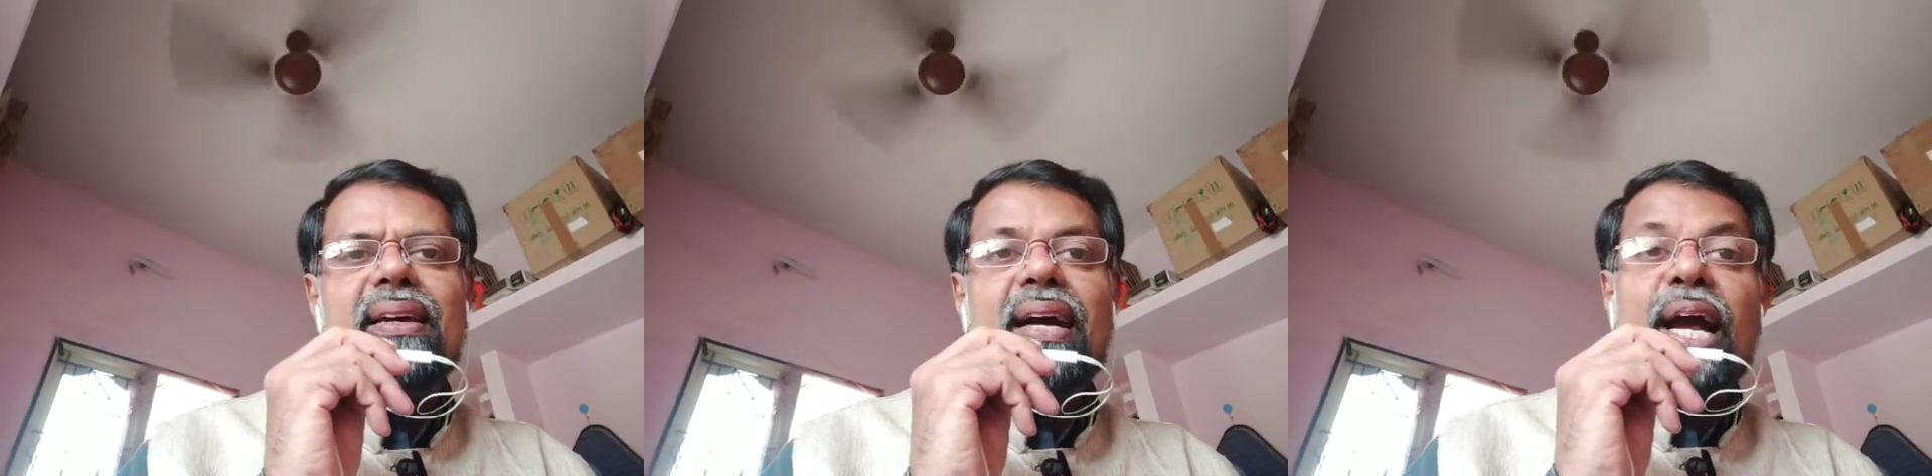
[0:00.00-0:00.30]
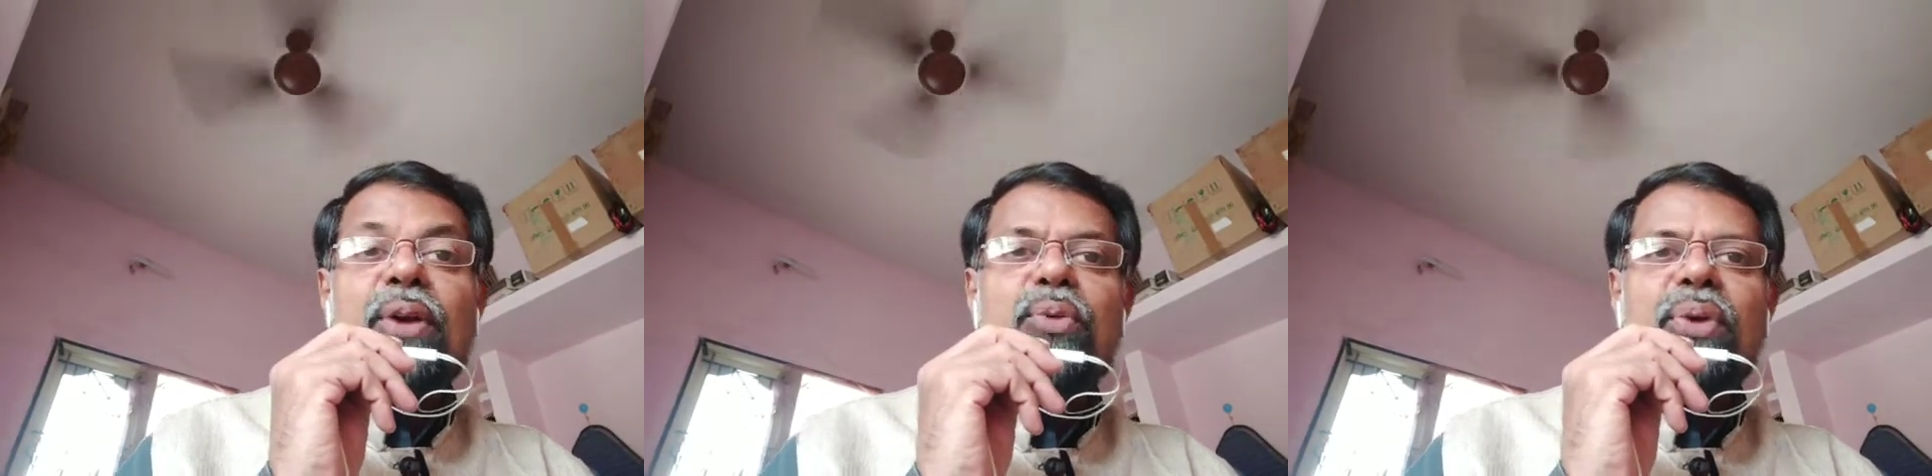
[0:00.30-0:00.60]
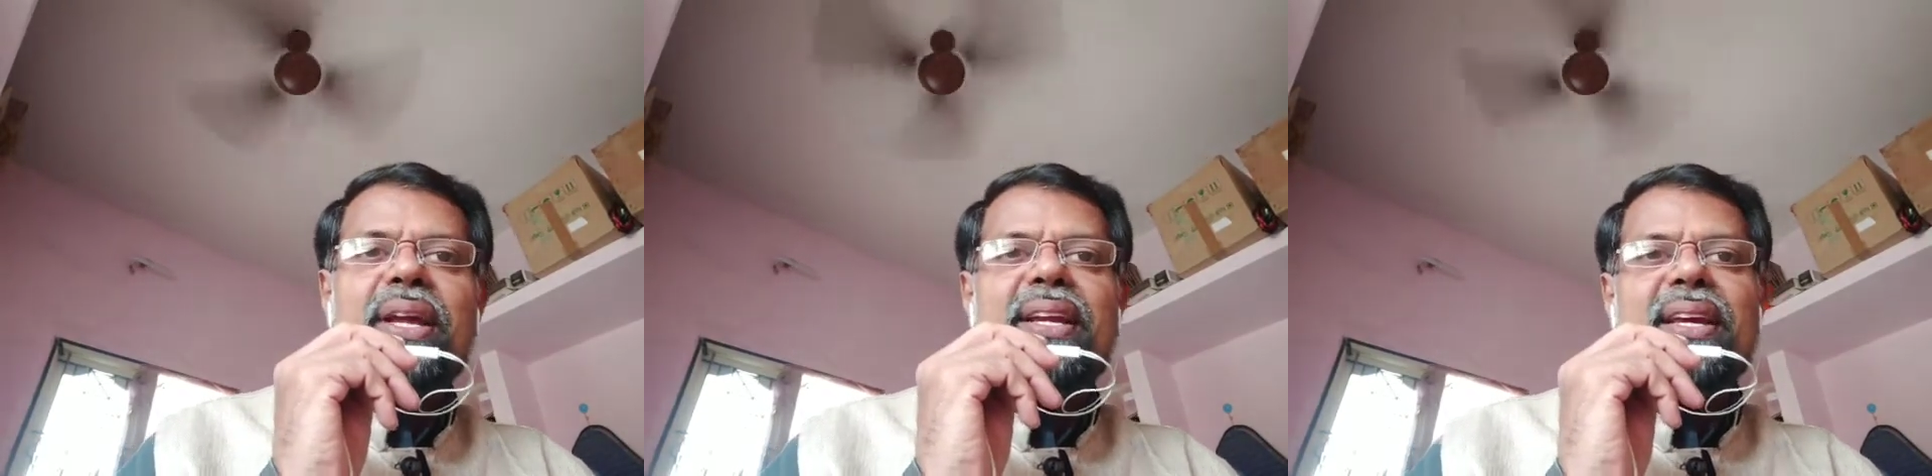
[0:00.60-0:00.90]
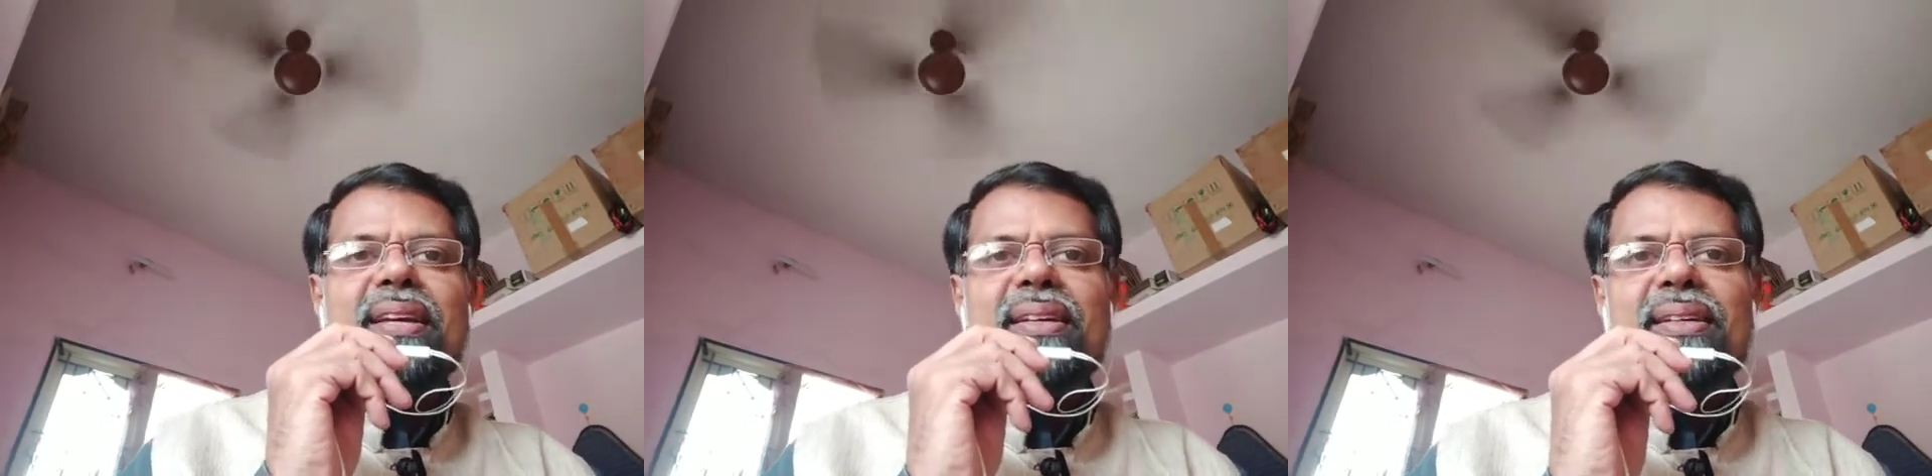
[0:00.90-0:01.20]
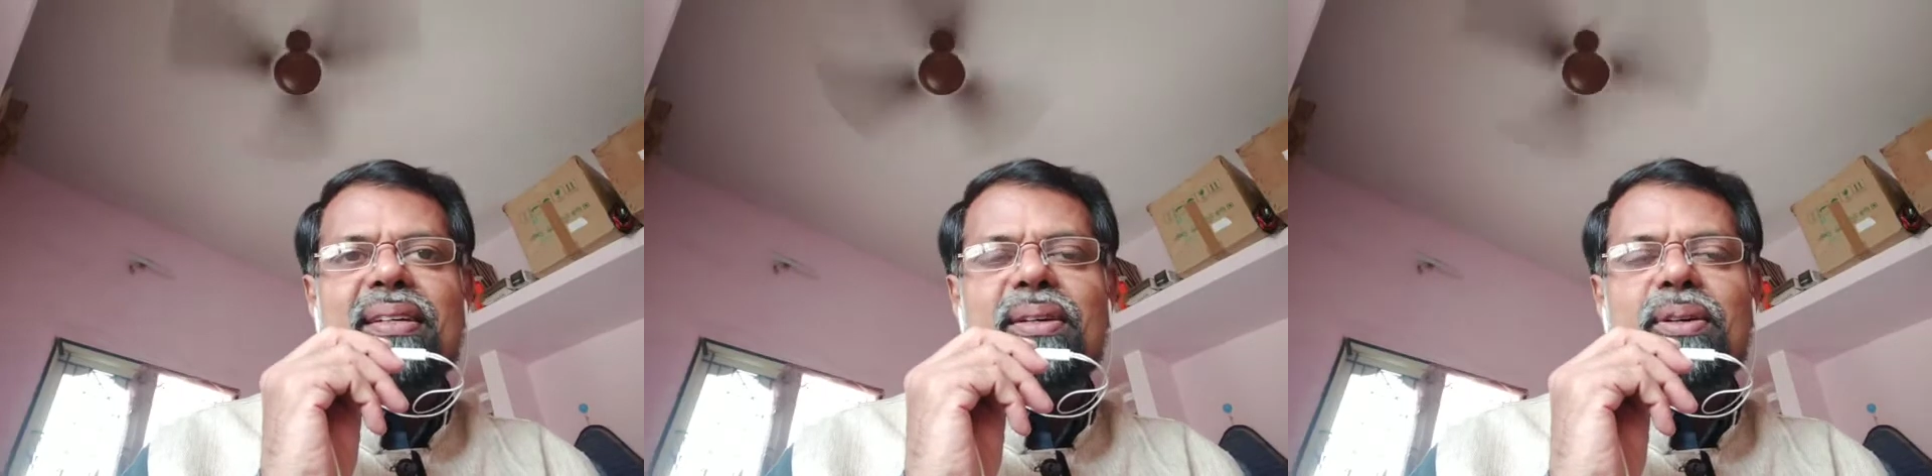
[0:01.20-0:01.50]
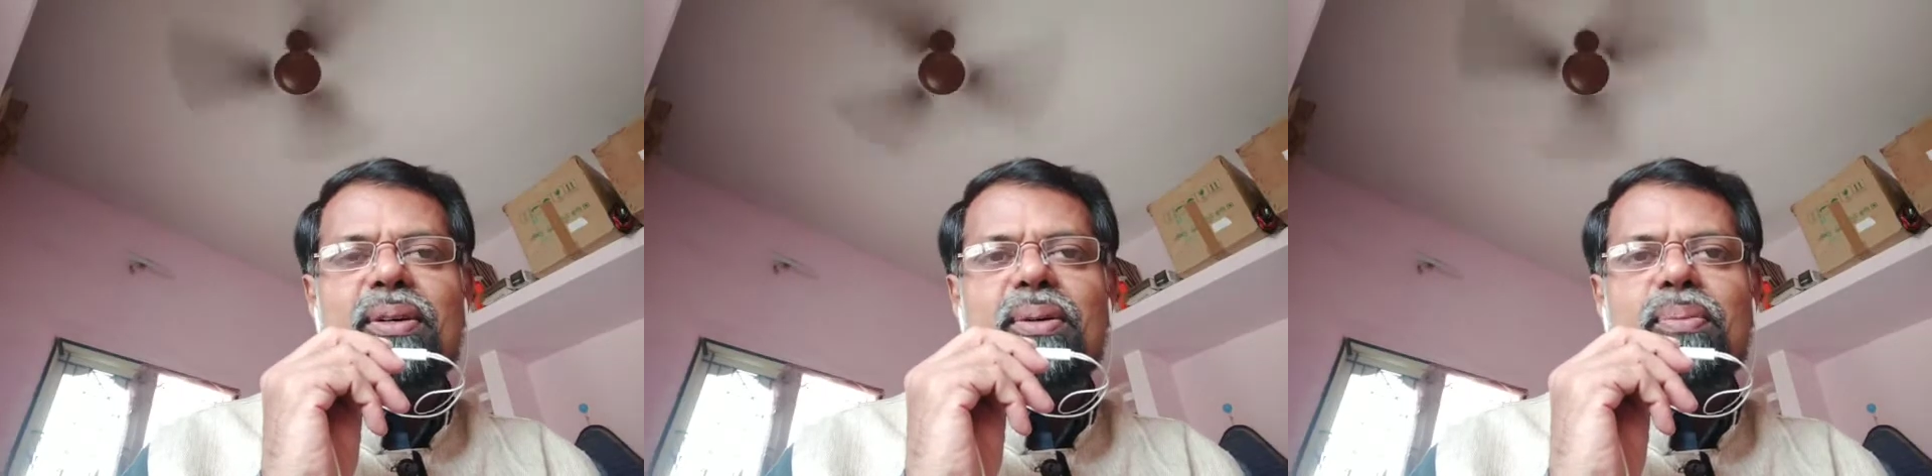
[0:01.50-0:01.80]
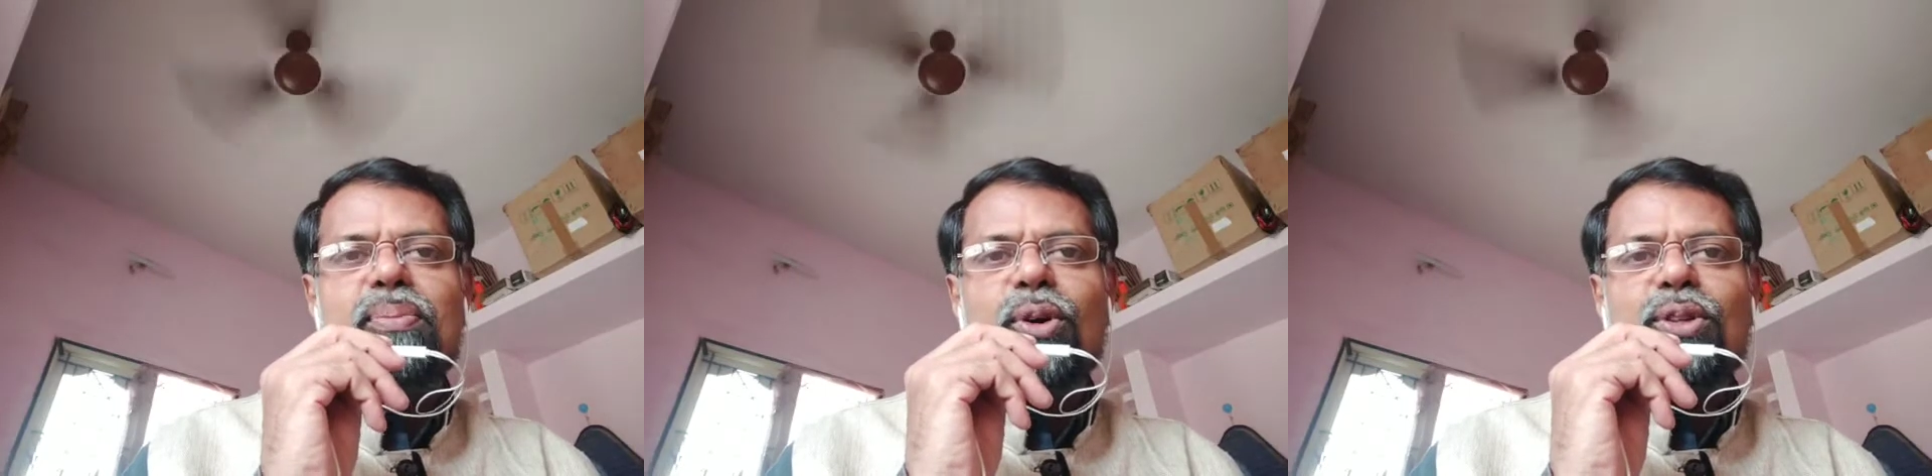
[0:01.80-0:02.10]
and reading
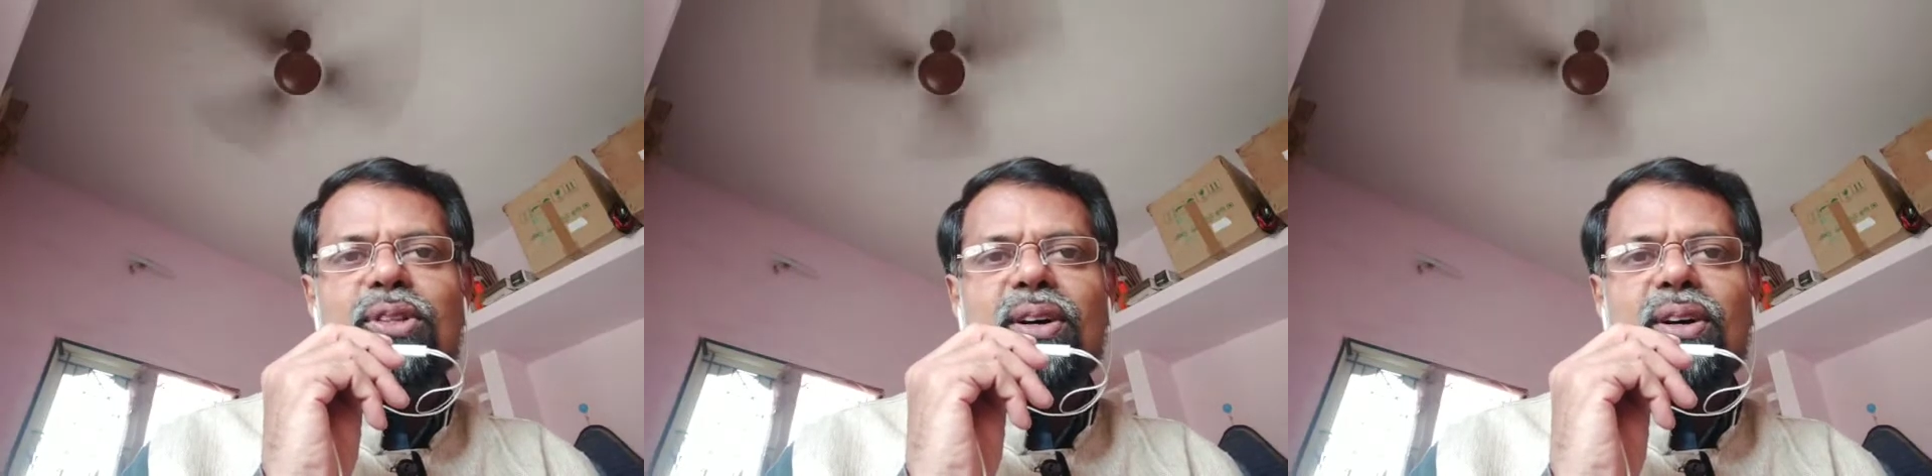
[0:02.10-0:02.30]
both